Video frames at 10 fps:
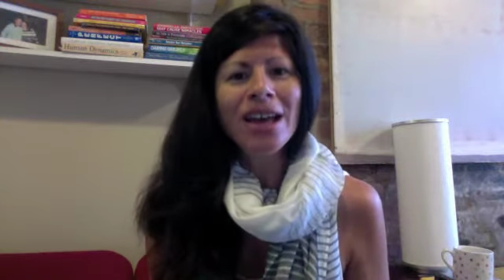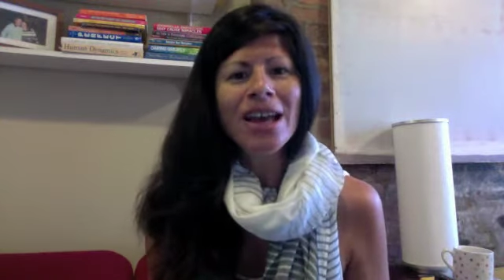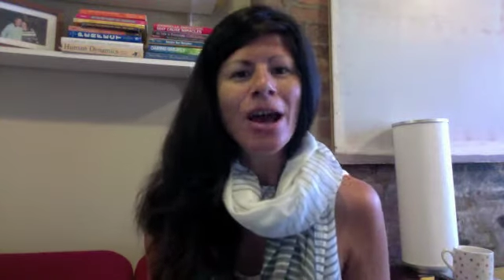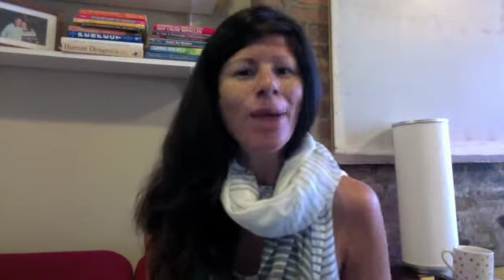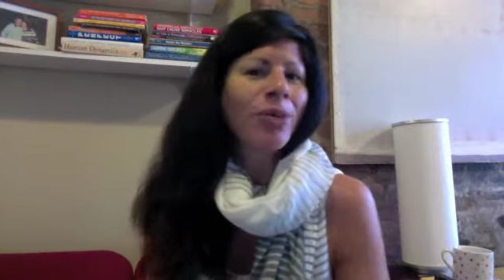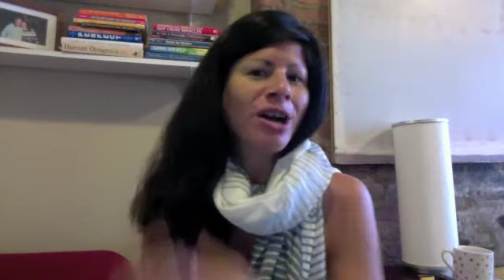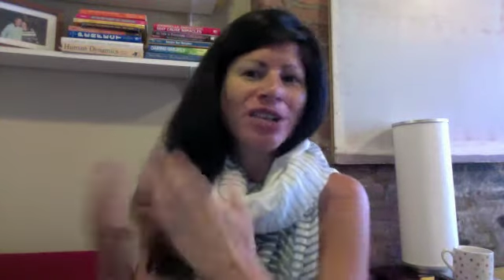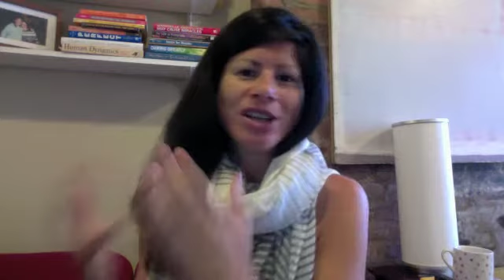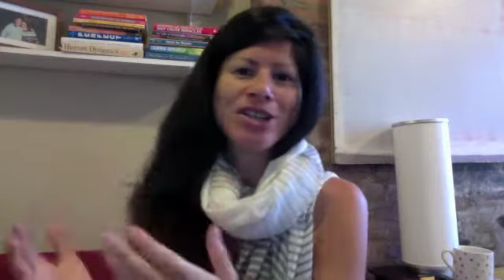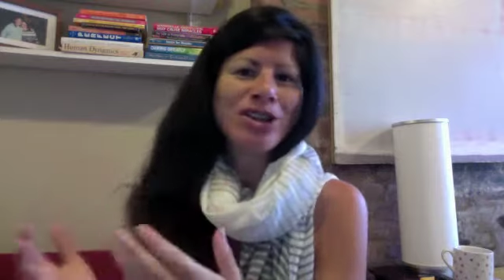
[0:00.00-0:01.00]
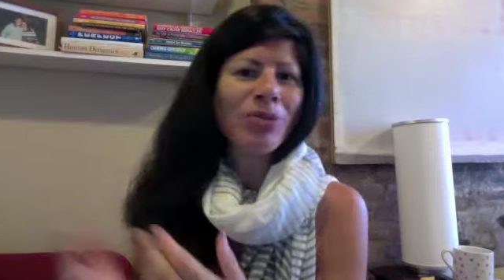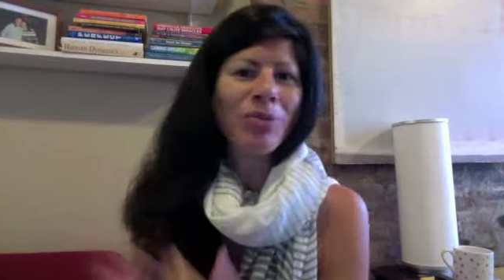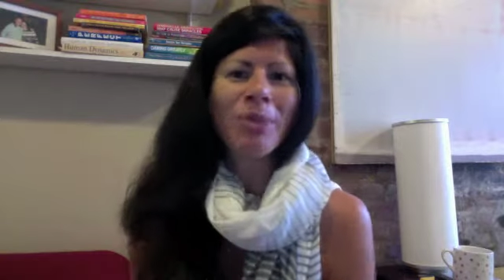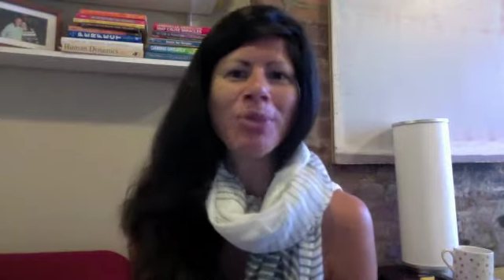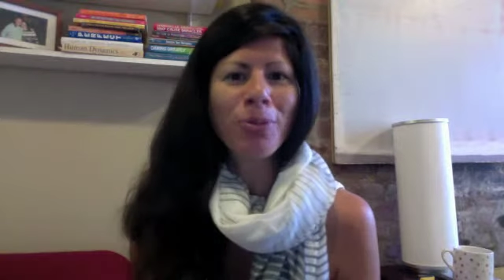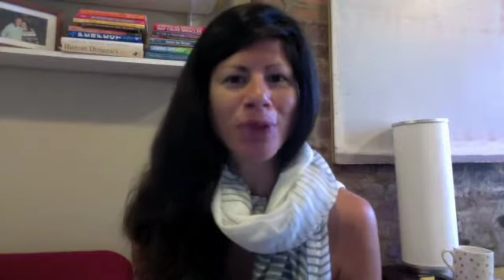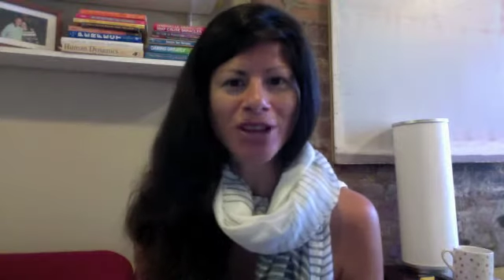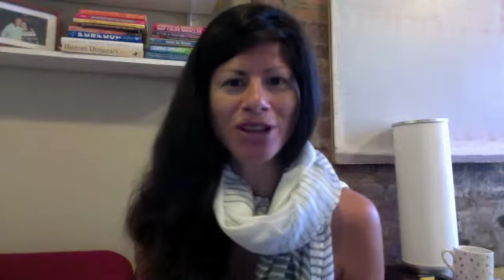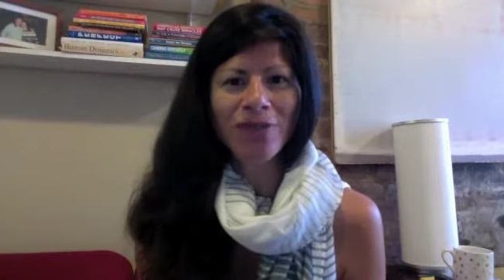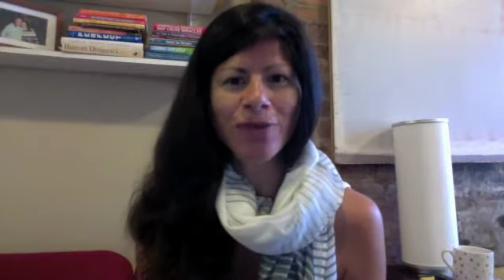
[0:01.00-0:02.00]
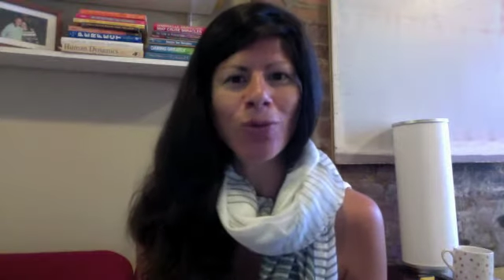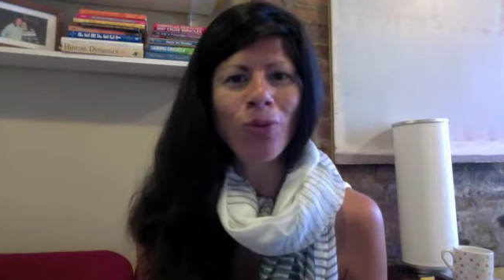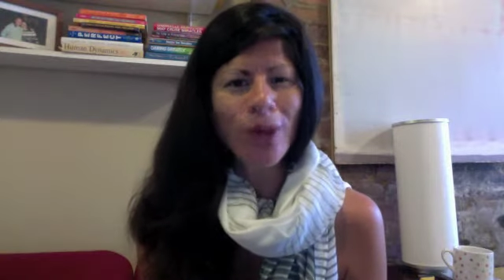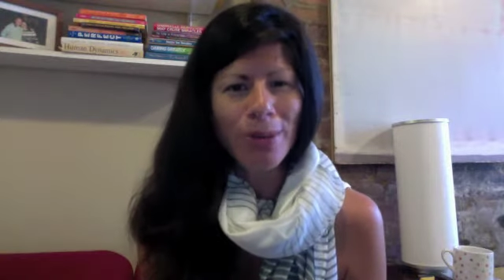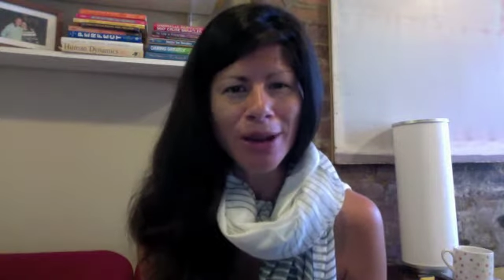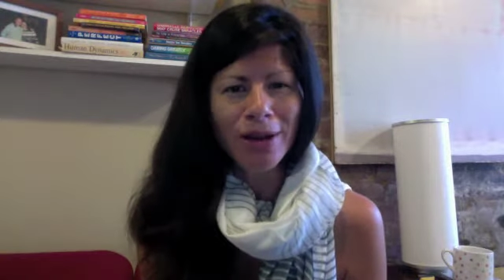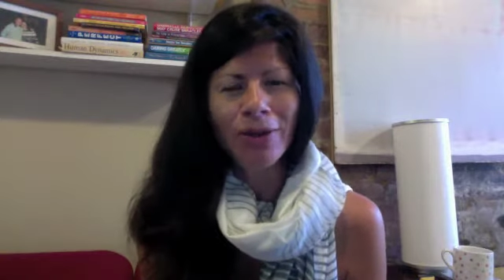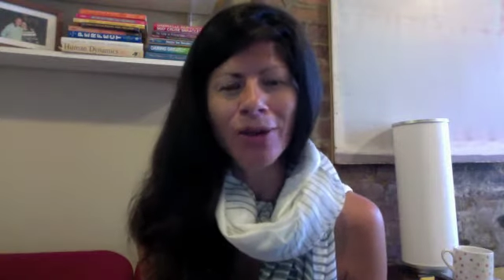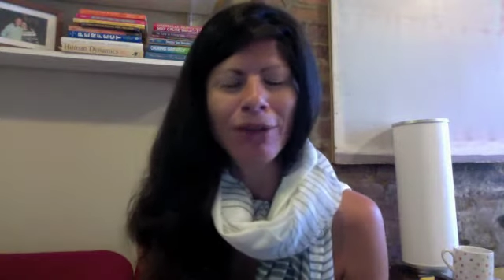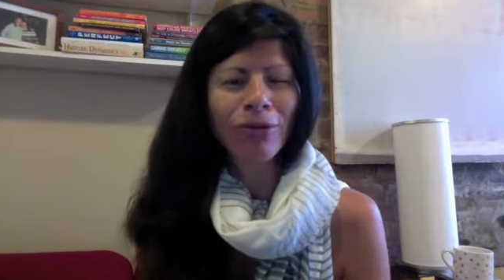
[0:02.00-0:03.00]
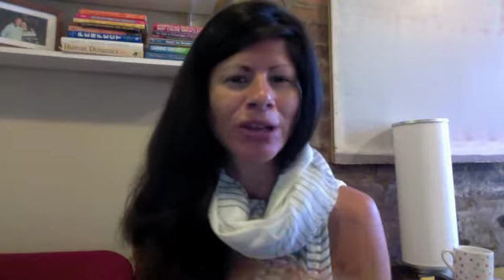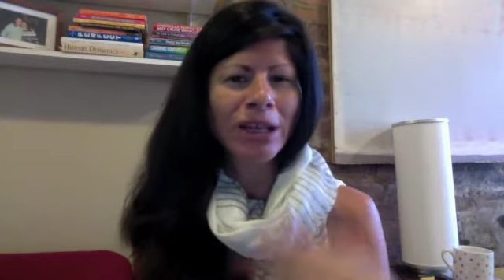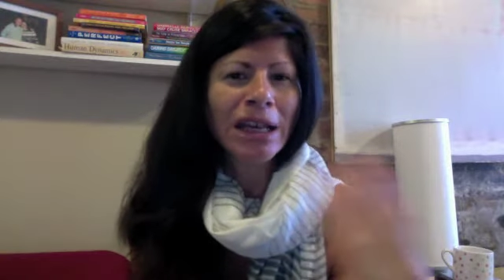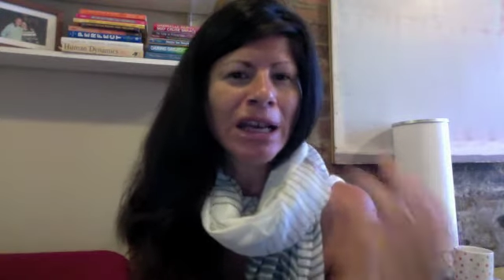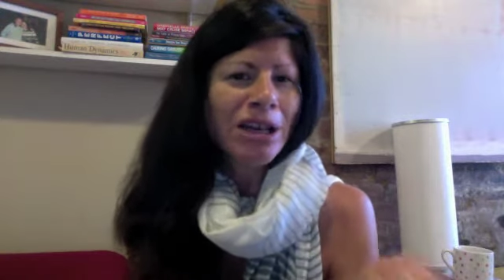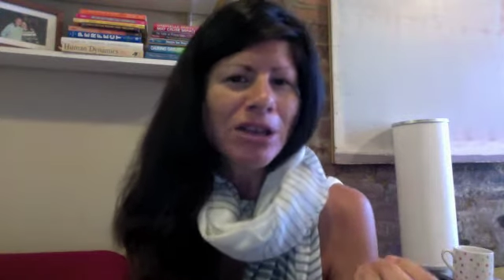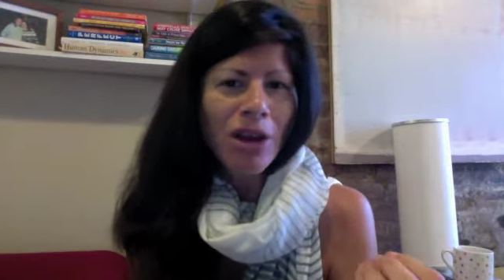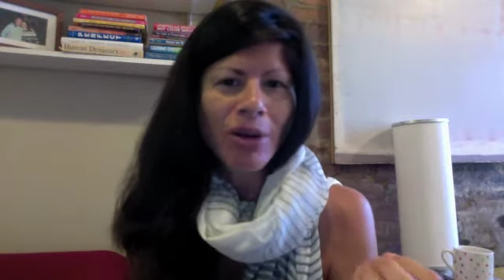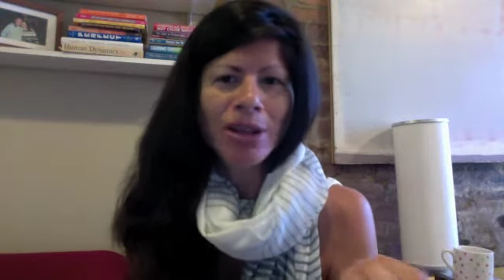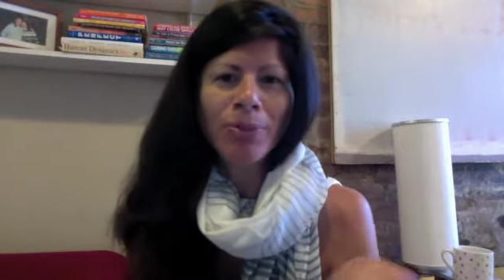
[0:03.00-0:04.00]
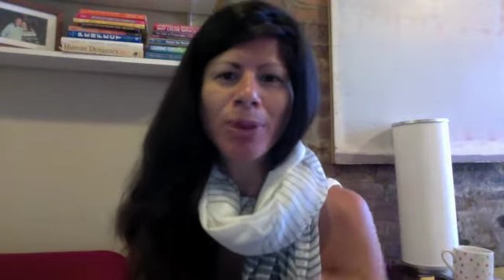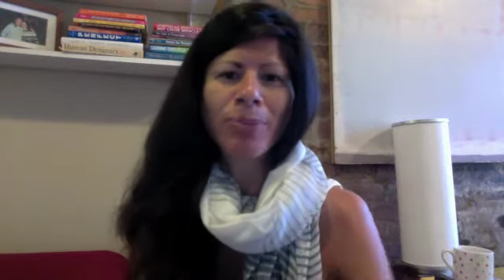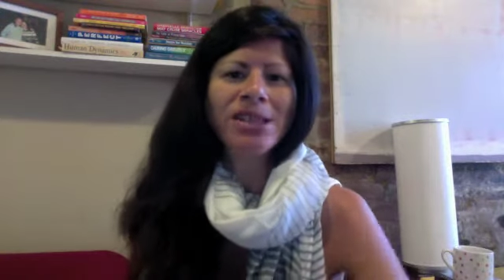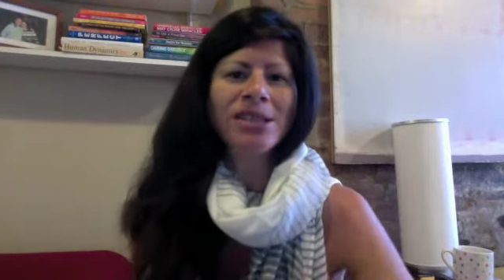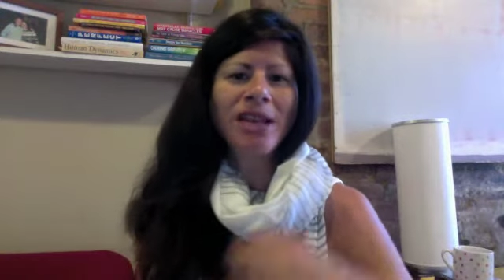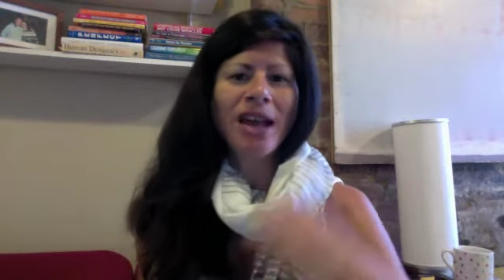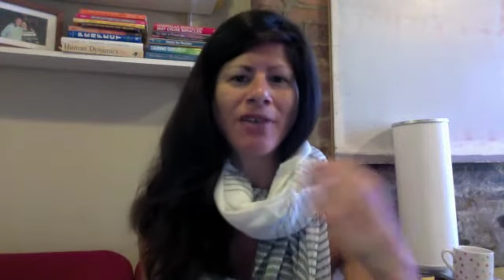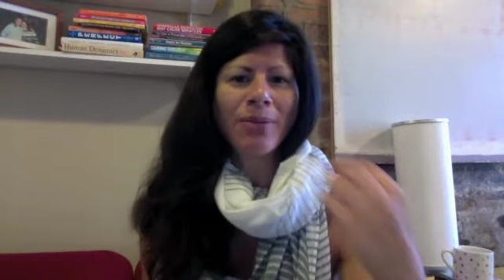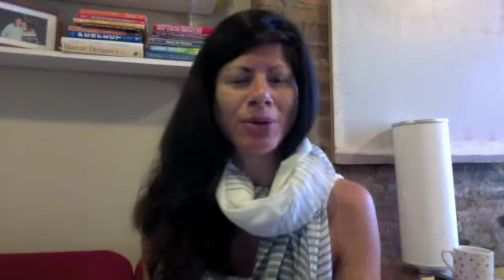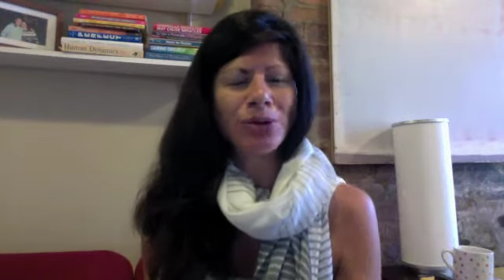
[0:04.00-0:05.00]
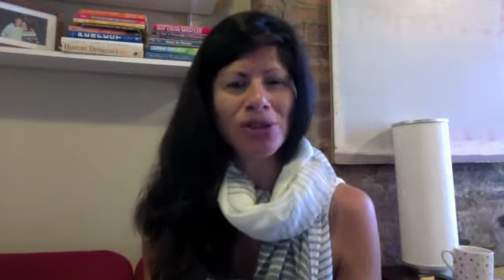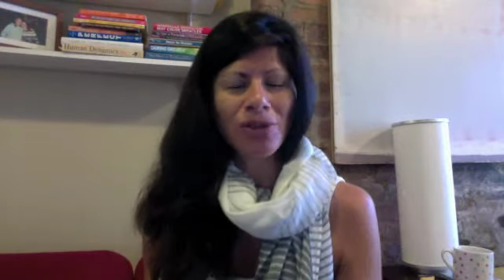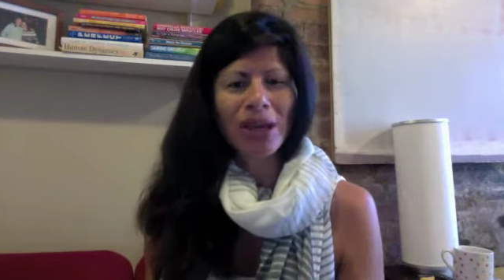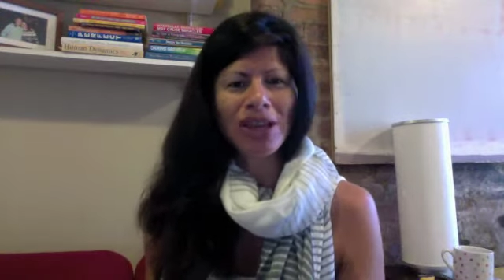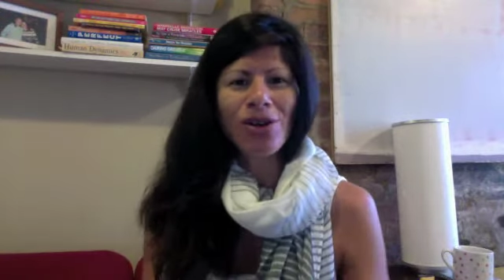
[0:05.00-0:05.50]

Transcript: A project, you know, my book project for women around really knowing their purpose in life and pursuing it. So all these